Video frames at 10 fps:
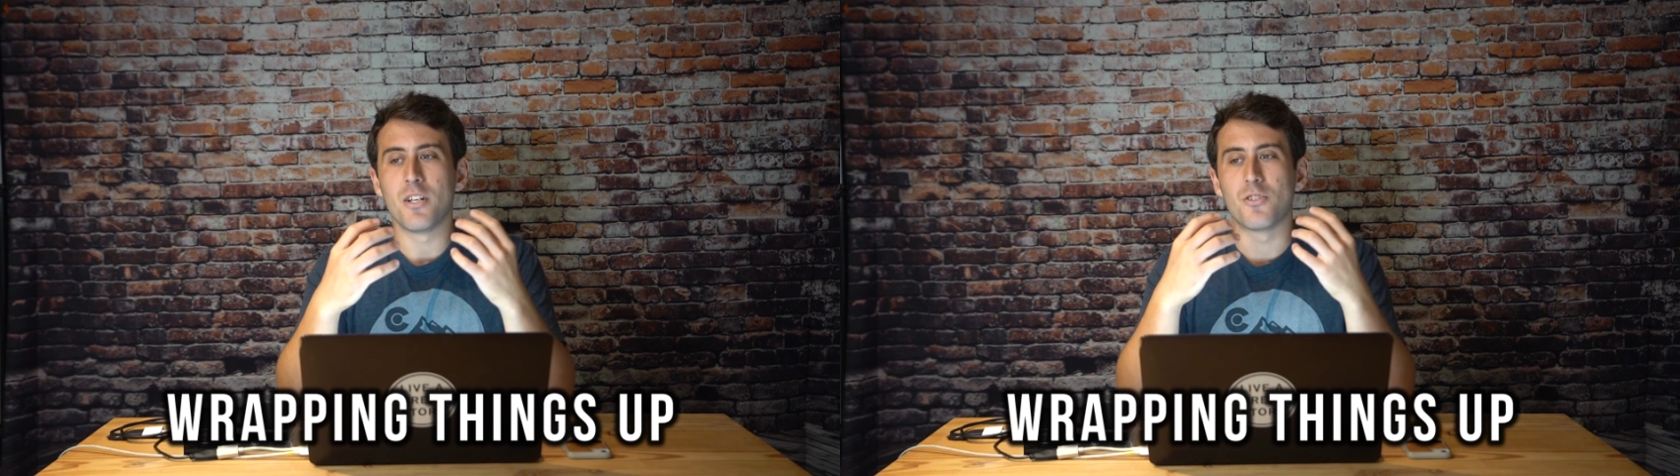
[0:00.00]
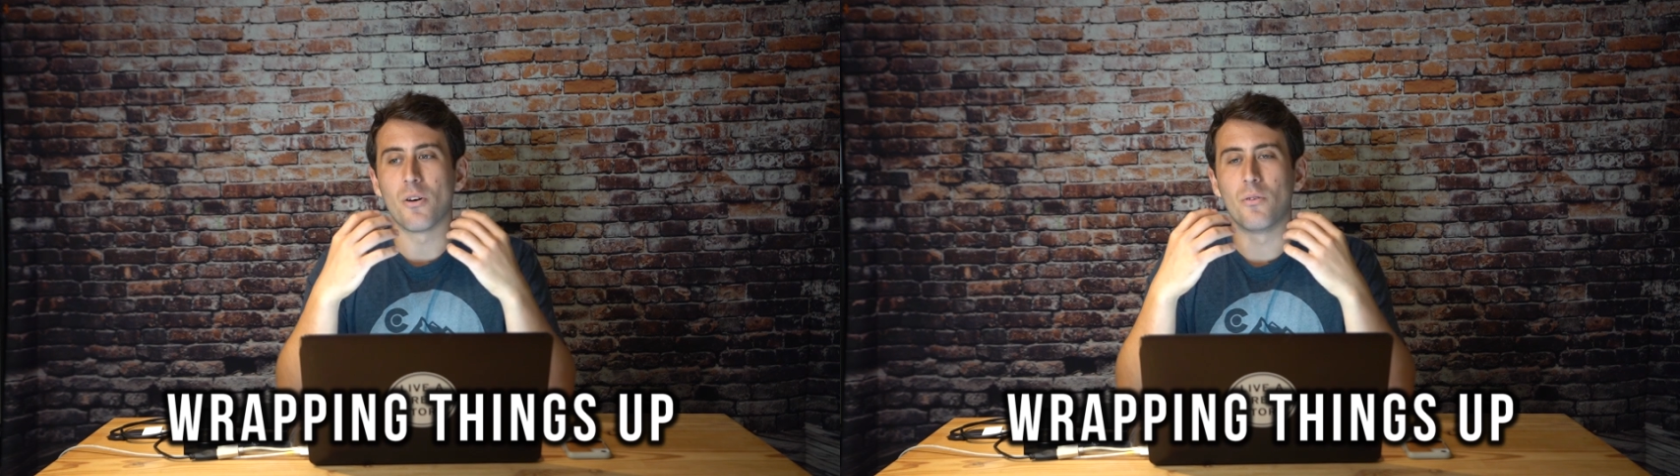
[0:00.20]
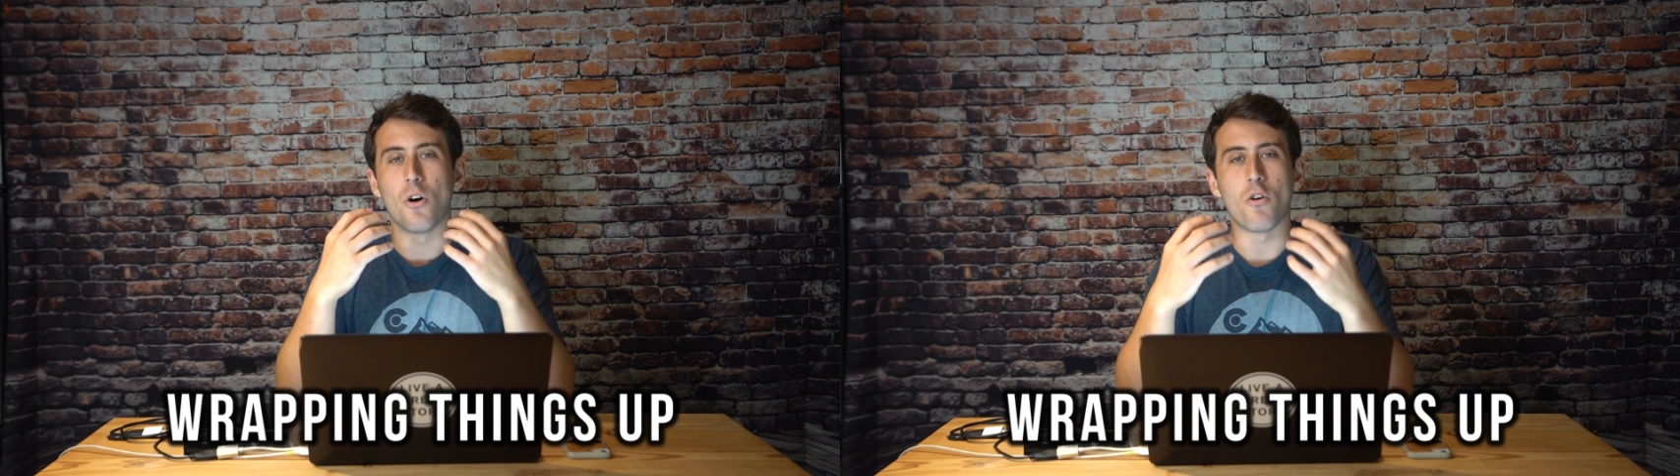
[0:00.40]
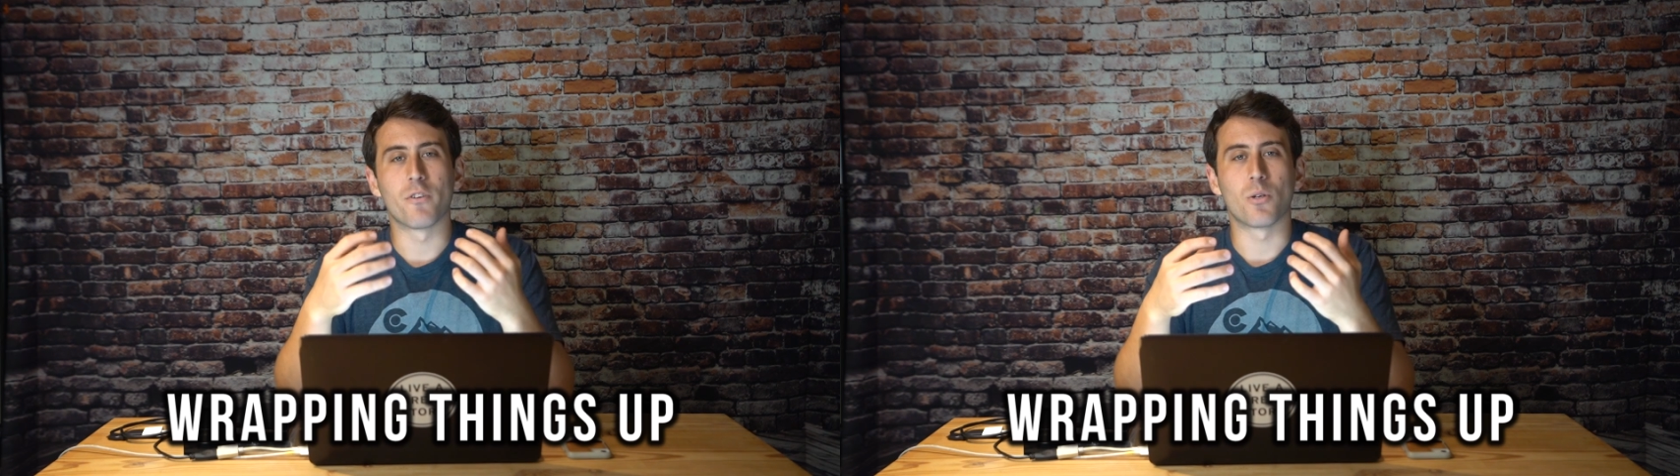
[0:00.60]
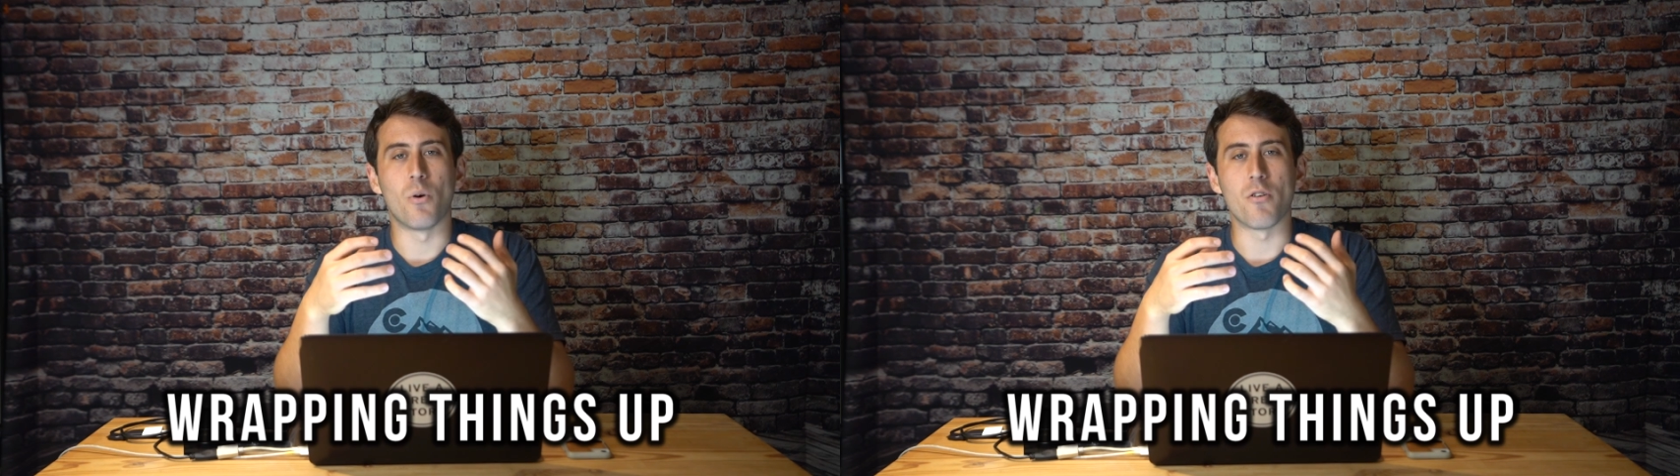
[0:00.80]
don't
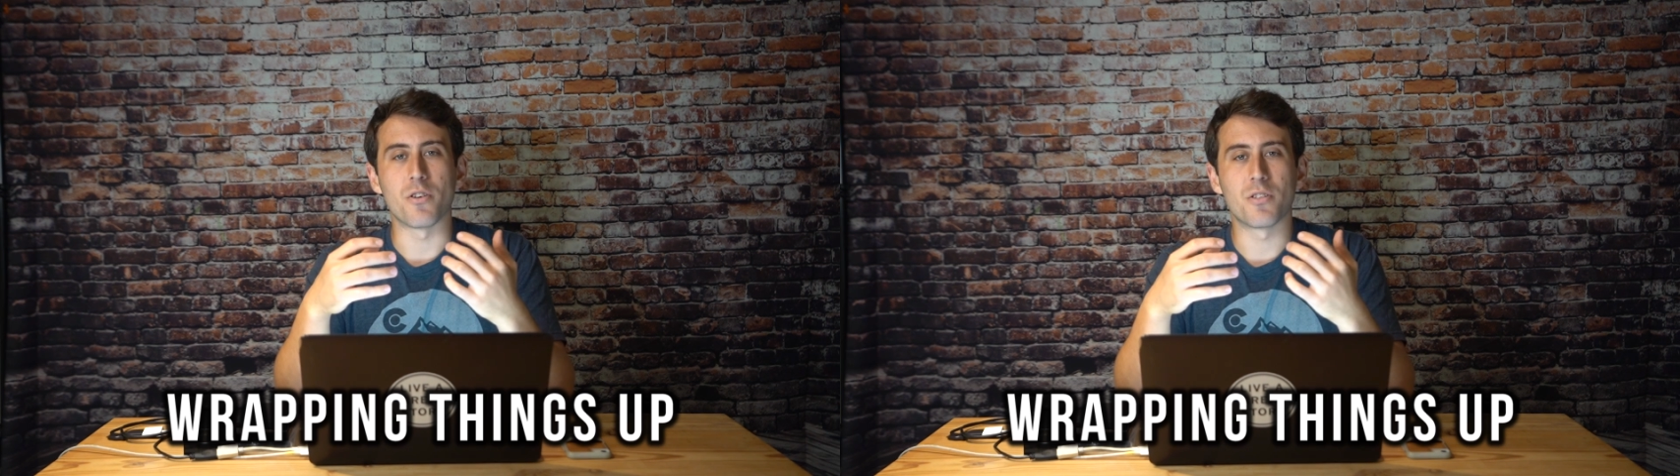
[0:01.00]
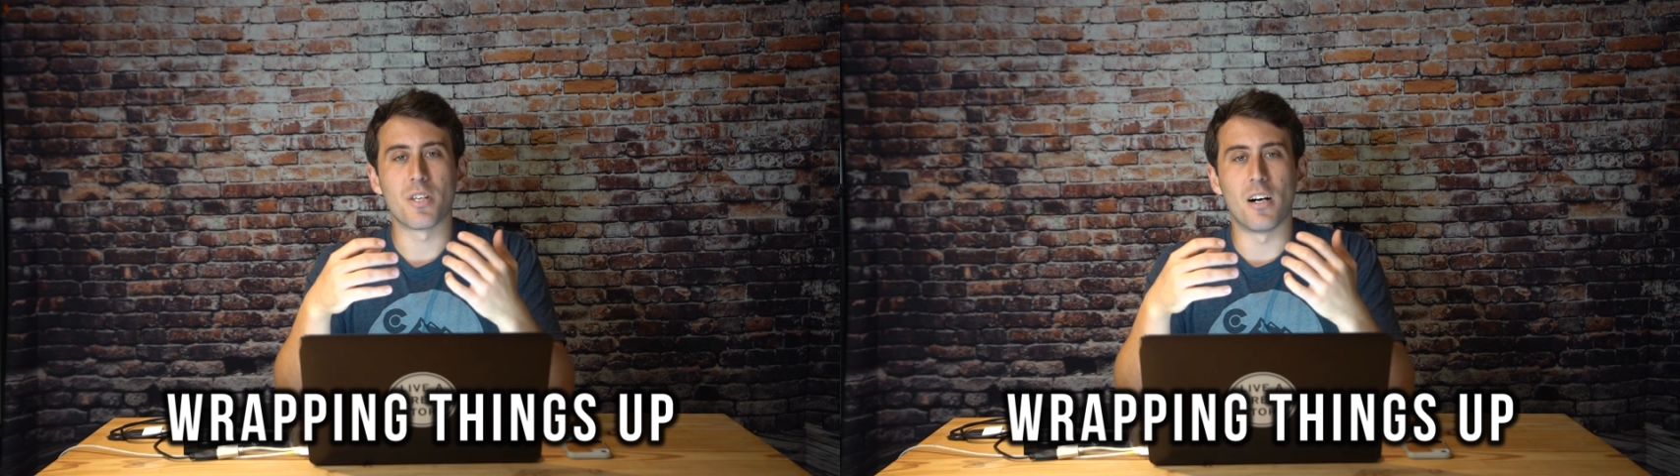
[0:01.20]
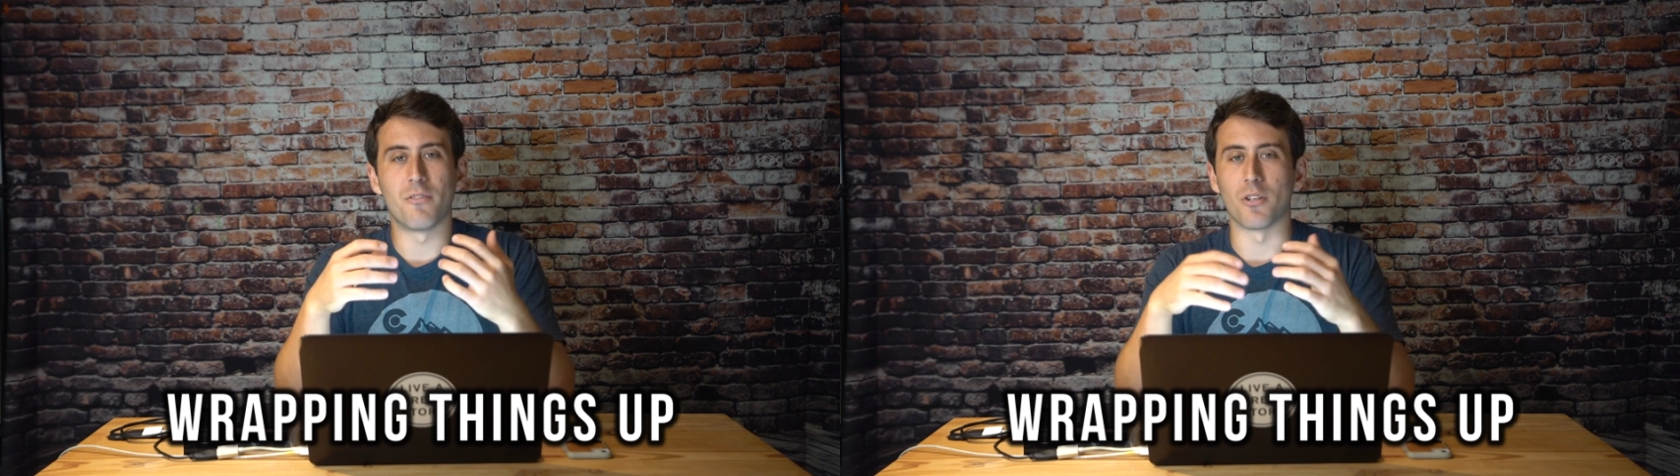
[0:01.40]
overquote yourself